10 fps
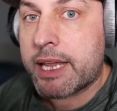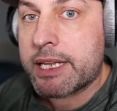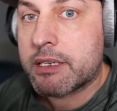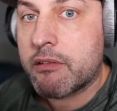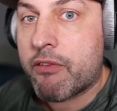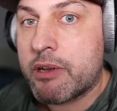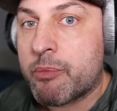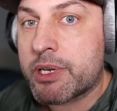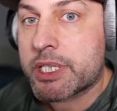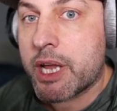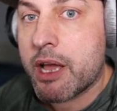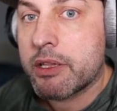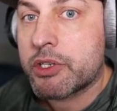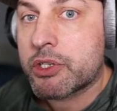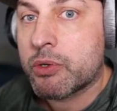a different
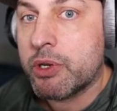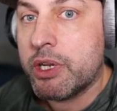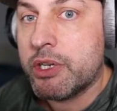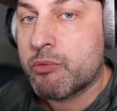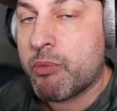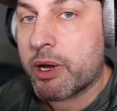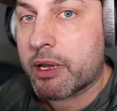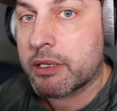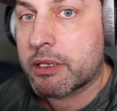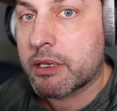percentage to each bucket,